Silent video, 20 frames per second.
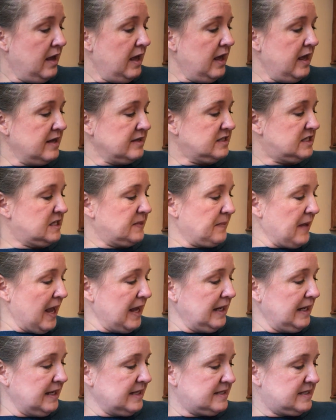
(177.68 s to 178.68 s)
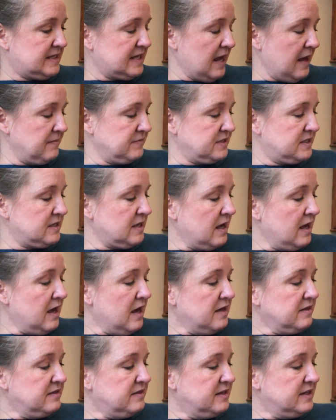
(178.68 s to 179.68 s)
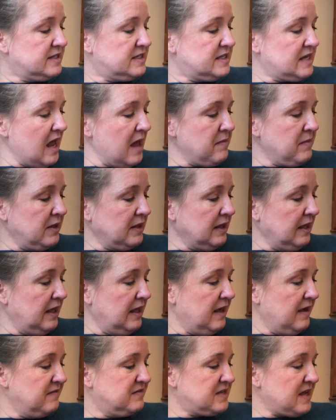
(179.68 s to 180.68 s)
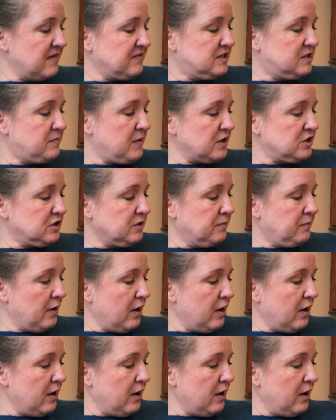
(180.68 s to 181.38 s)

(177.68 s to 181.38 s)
In spiny stems, the stem and leaves have special